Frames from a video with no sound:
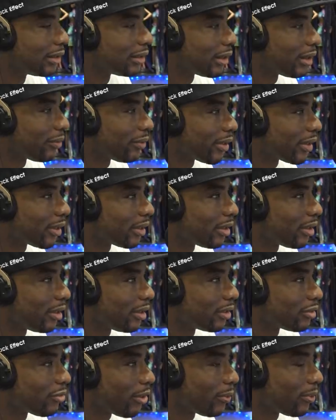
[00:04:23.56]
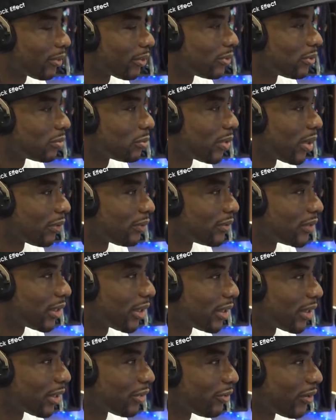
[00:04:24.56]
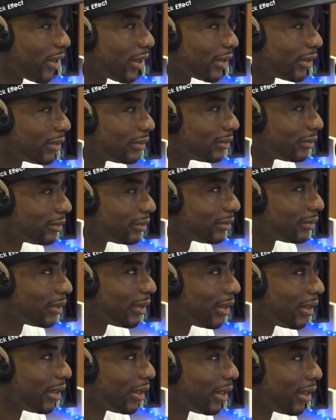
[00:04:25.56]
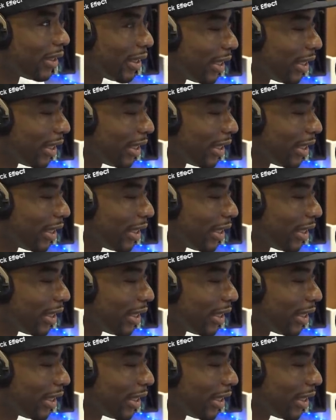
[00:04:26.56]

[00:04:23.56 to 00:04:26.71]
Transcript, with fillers: That record hard. Drop on the clues bombs for Jay Electronica.